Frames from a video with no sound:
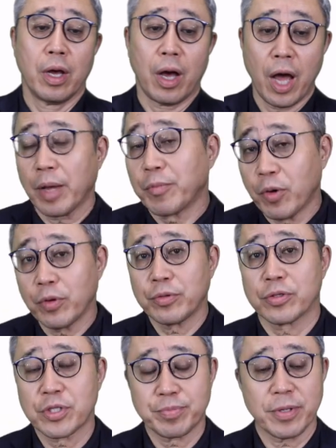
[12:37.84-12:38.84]
I am going
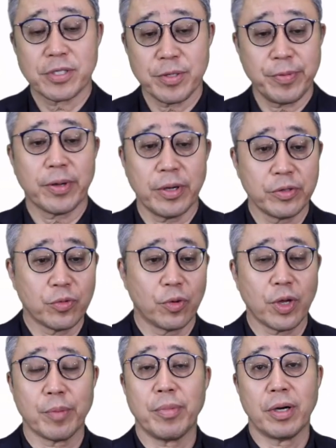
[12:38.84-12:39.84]
to specifically
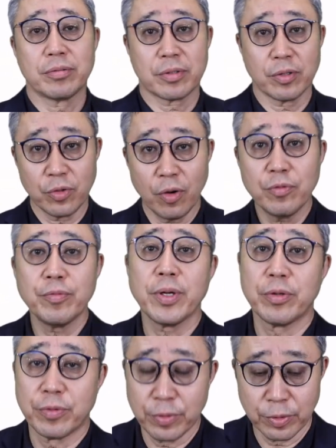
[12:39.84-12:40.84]
talk about the
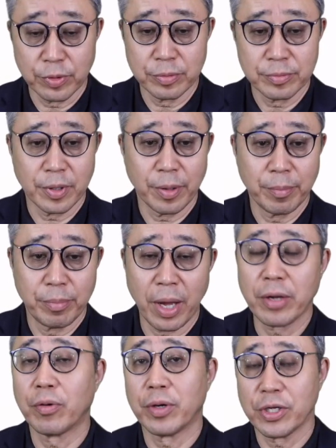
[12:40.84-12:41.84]
non-willful
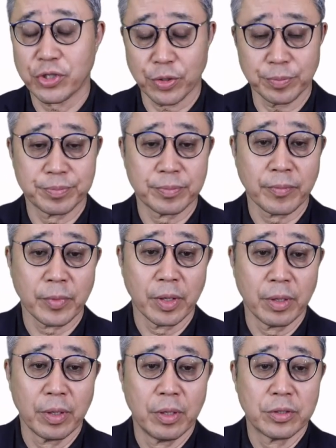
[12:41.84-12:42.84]
violation.
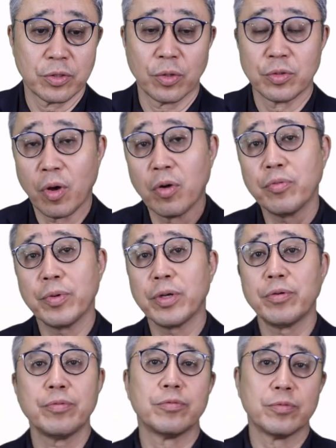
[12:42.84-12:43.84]
So
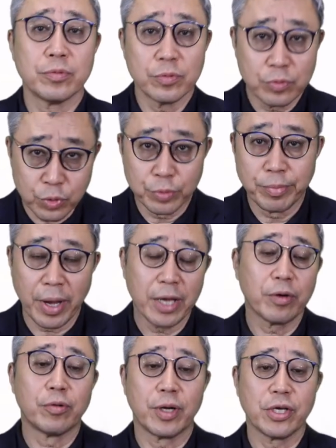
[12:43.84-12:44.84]
non-willful
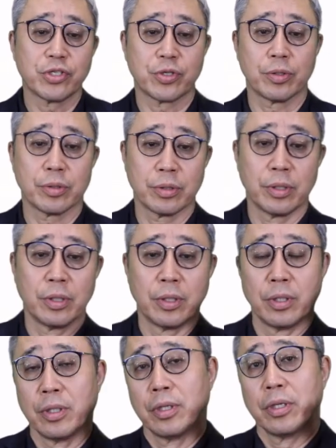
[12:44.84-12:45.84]
violation
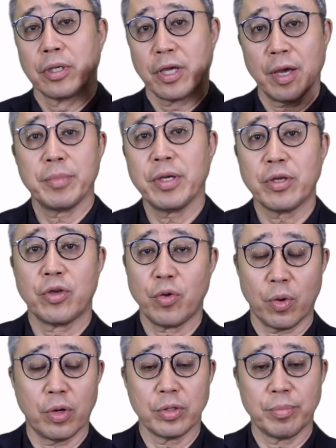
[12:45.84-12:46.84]
can be
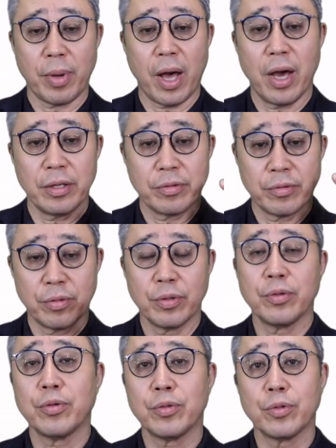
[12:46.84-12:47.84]
cured by
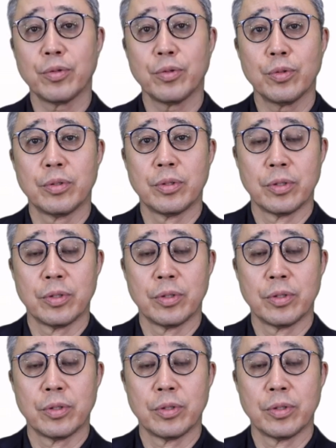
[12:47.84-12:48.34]
two